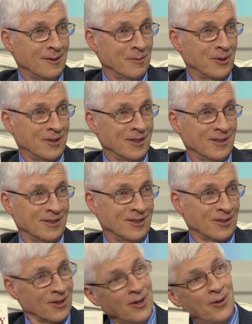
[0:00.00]
That mercy isn't
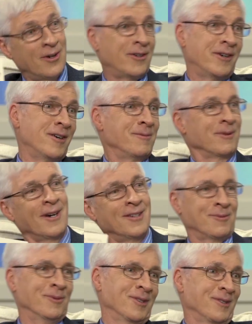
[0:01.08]
just, oh, ho, hum,
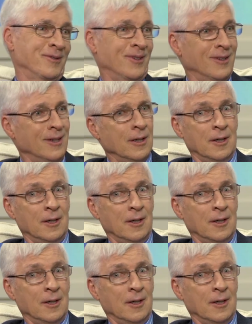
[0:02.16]
God's merciful.